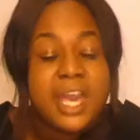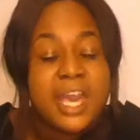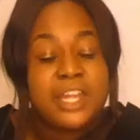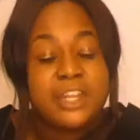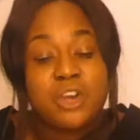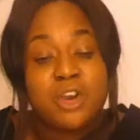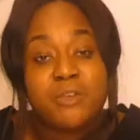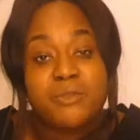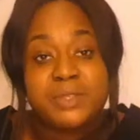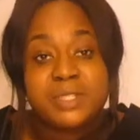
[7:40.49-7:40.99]

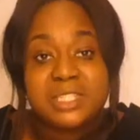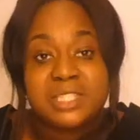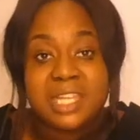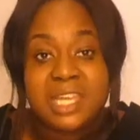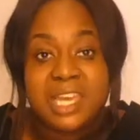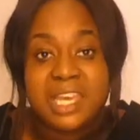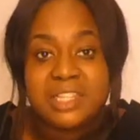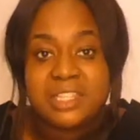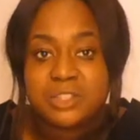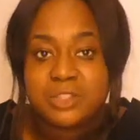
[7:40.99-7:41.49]
and
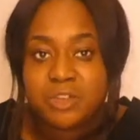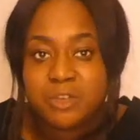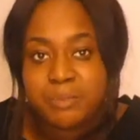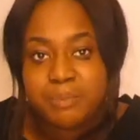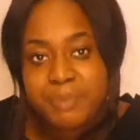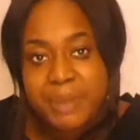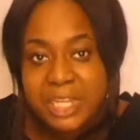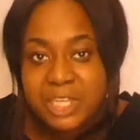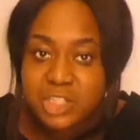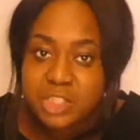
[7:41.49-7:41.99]
obviously the sort
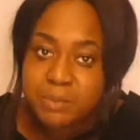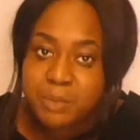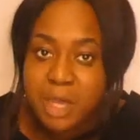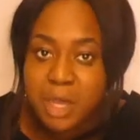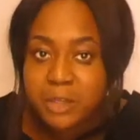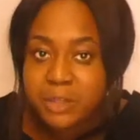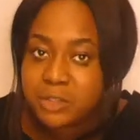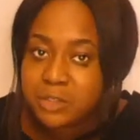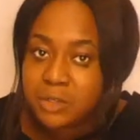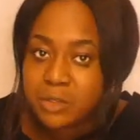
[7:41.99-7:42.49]
of
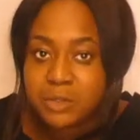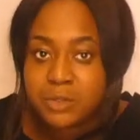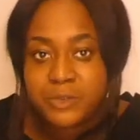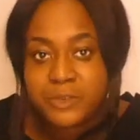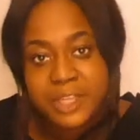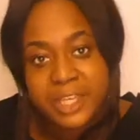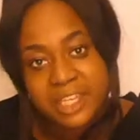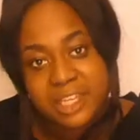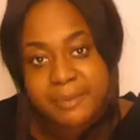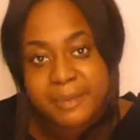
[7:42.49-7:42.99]
benchmark, you'll
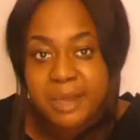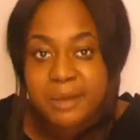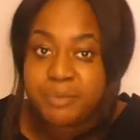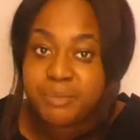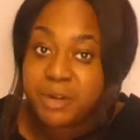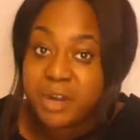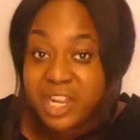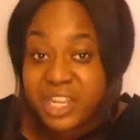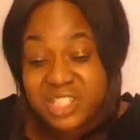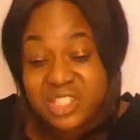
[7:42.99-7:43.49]
think about
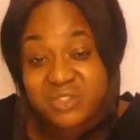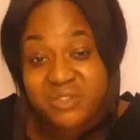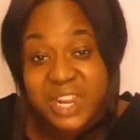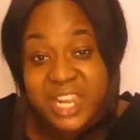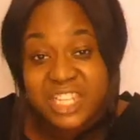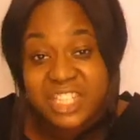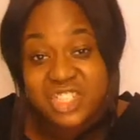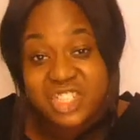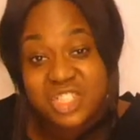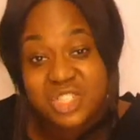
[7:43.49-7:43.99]
price
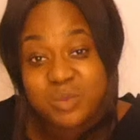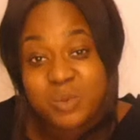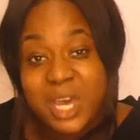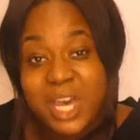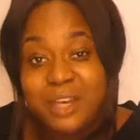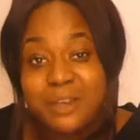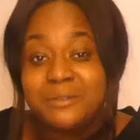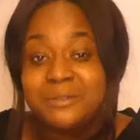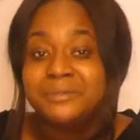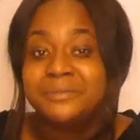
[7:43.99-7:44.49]
range as
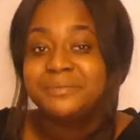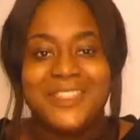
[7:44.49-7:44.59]
well.